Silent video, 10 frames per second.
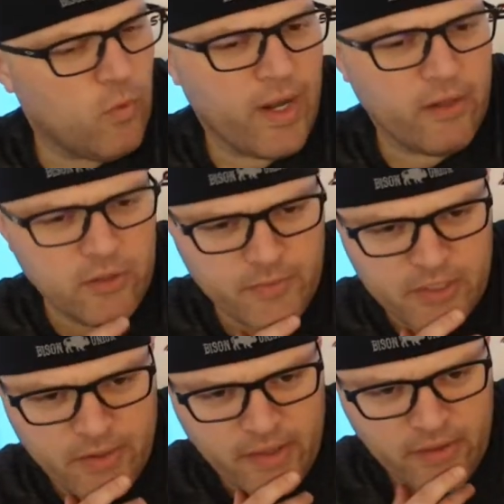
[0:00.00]
why'd I lose
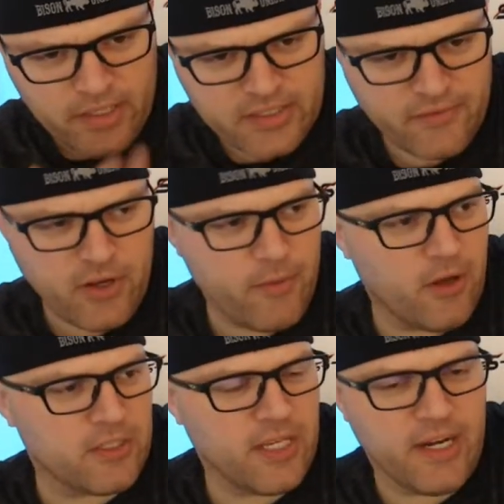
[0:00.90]
my train of thought? Jeff got
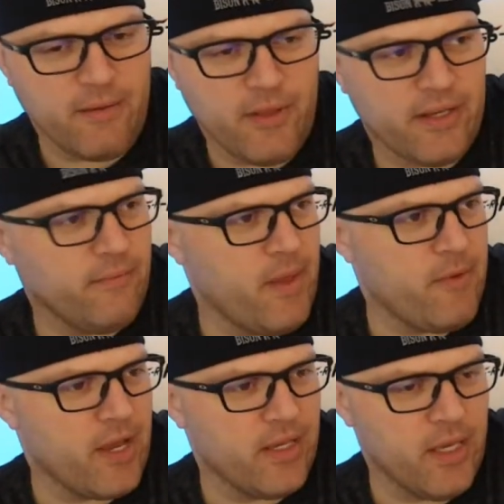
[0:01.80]
me all excited. I'm like,
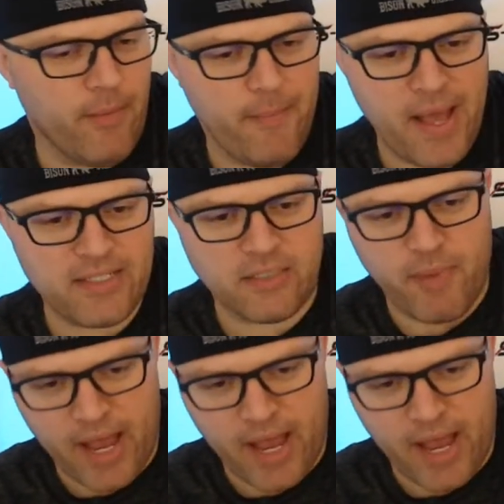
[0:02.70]
maybe I can get my passes